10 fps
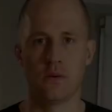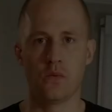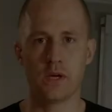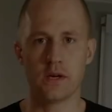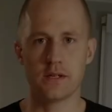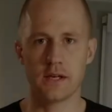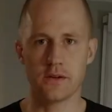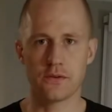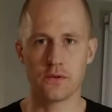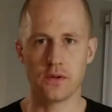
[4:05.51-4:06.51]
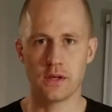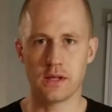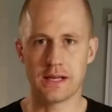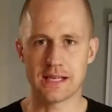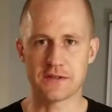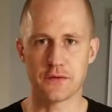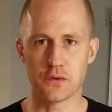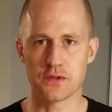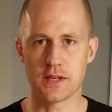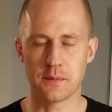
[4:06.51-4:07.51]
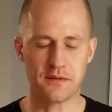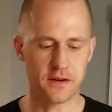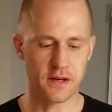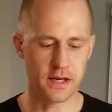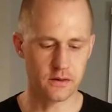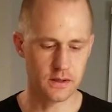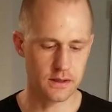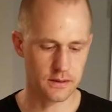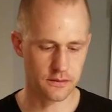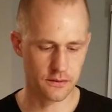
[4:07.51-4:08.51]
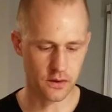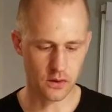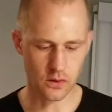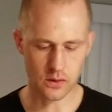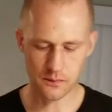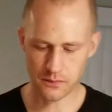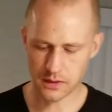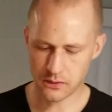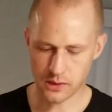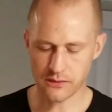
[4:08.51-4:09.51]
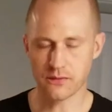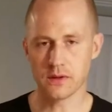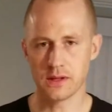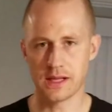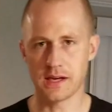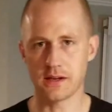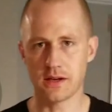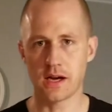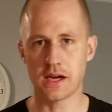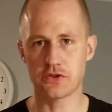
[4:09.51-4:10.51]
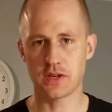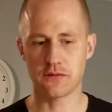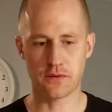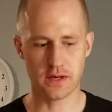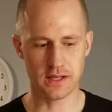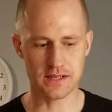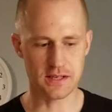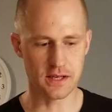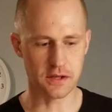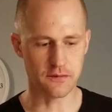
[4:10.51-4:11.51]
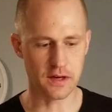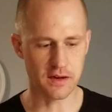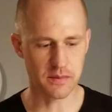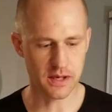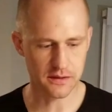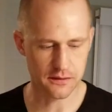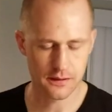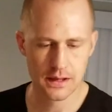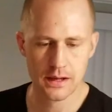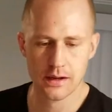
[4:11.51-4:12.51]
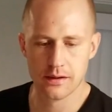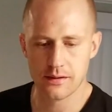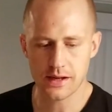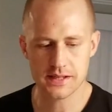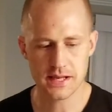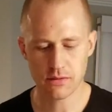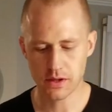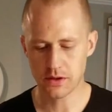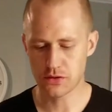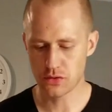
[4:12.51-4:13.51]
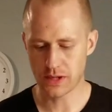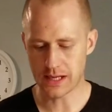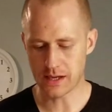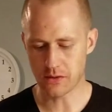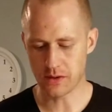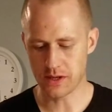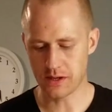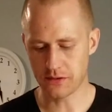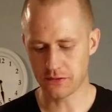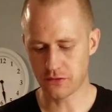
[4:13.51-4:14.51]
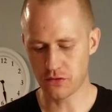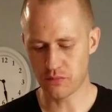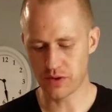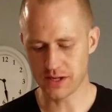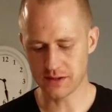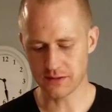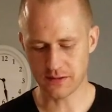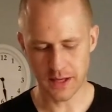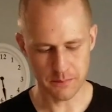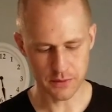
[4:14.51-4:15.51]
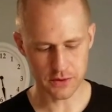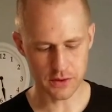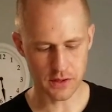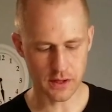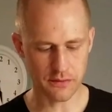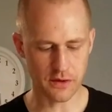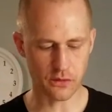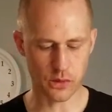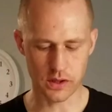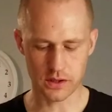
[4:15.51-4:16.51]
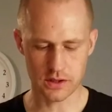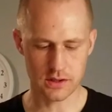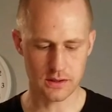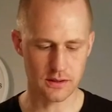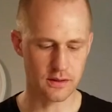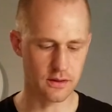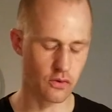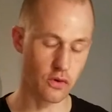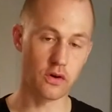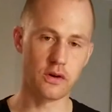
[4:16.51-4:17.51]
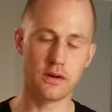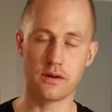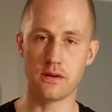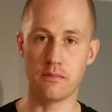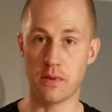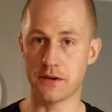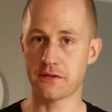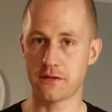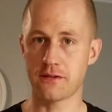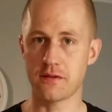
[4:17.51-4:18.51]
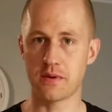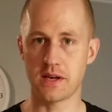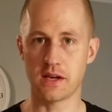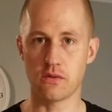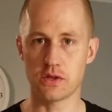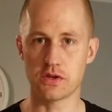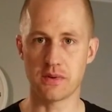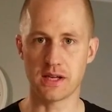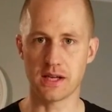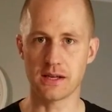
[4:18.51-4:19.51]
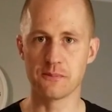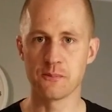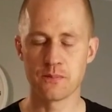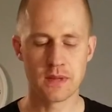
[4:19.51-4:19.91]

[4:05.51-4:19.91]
We are down to the last few steps here now. So we've let it hydrate for at least another 5 minutes. Next thing we're gonna do now is to bring the temperature of this wort, or must, depending on what you're making,